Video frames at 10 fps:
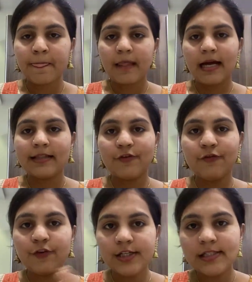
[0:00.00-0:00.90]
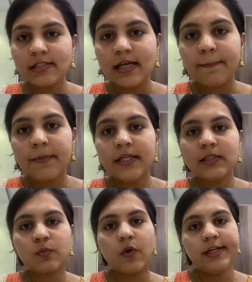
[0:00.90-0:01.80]
and the first step
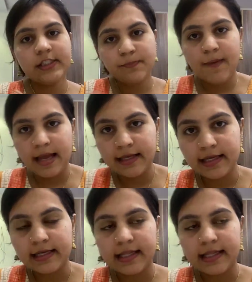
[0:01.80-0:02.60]
is voice banking.